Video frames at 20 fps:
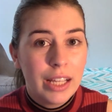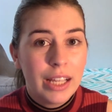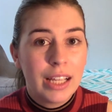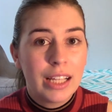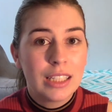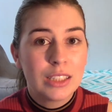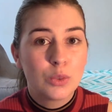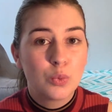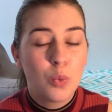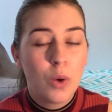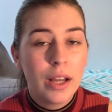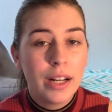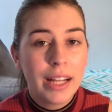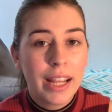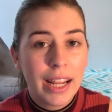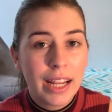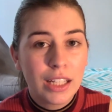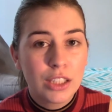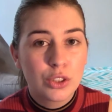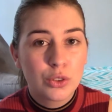is what
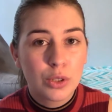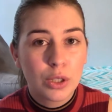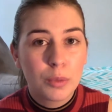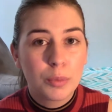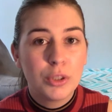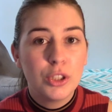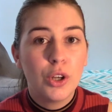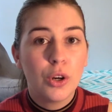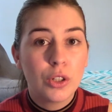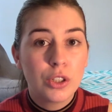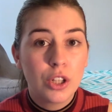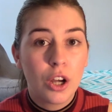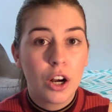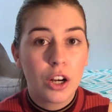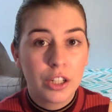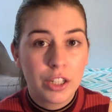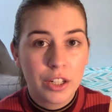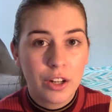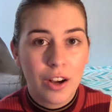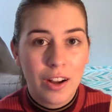age group your
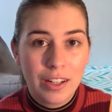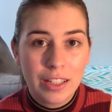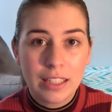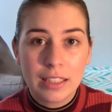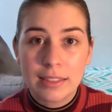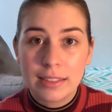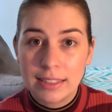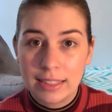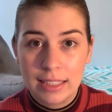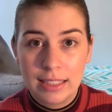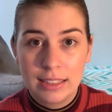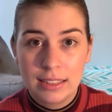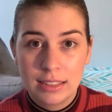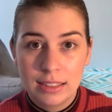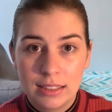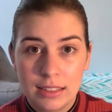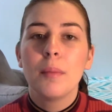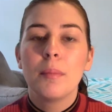target audience is.